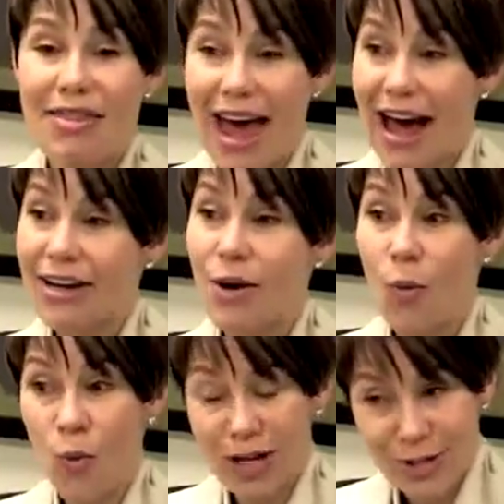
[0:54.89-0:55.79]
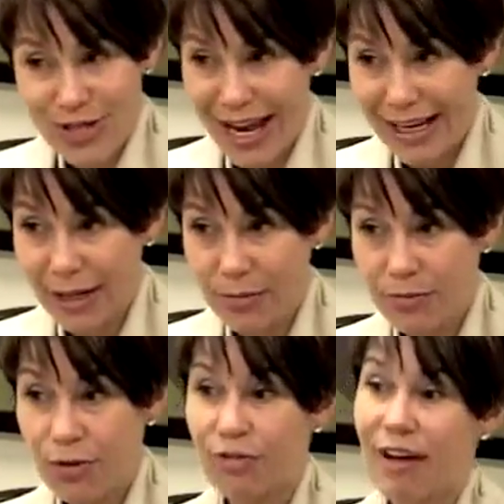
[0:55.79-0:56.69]
that when you take
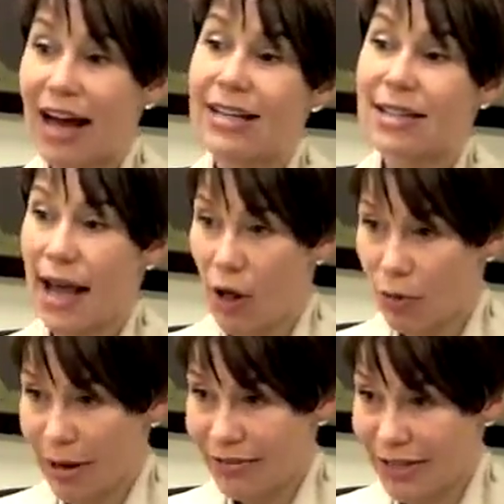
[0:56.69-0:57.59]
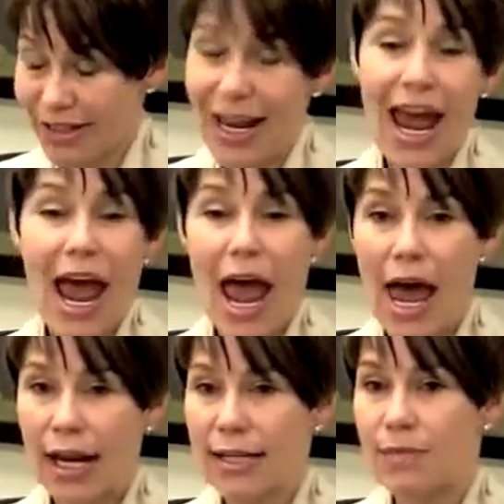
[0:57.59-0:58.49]
provides a health benefit.
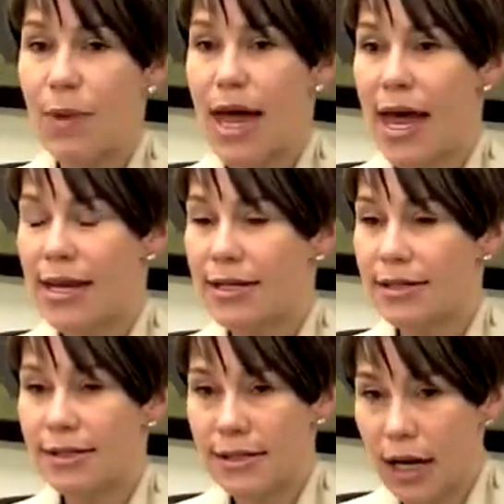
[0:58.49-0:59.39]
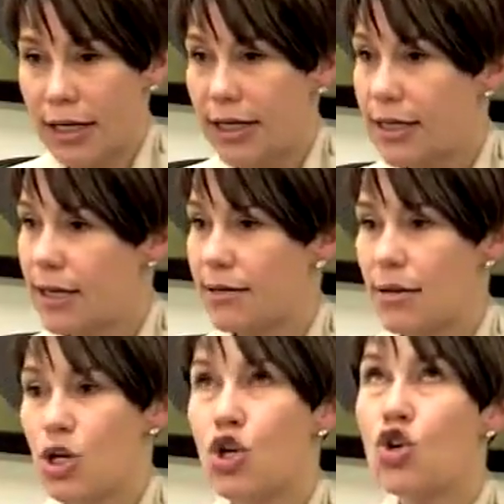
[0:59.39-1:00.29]
And it's been studied in
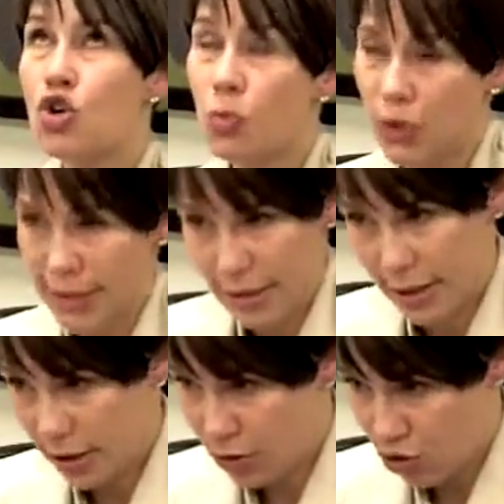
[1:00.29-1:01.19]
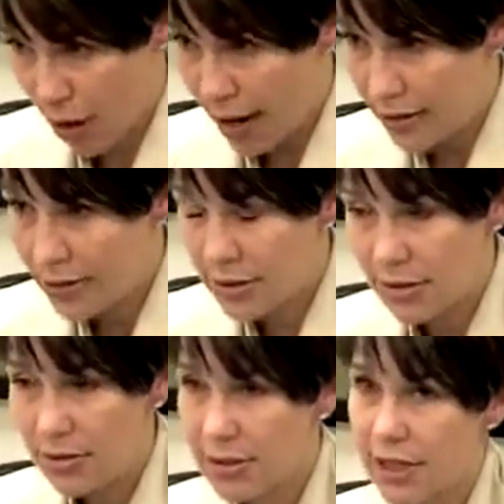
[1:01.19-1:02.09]
numerous clinical
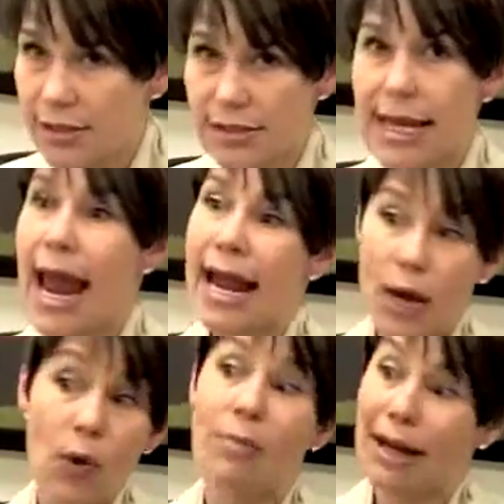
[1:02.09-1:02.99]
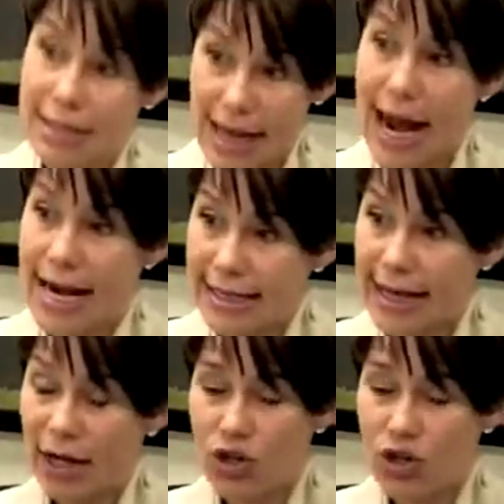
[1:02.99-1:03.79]
trials since the eight, going back to the 80s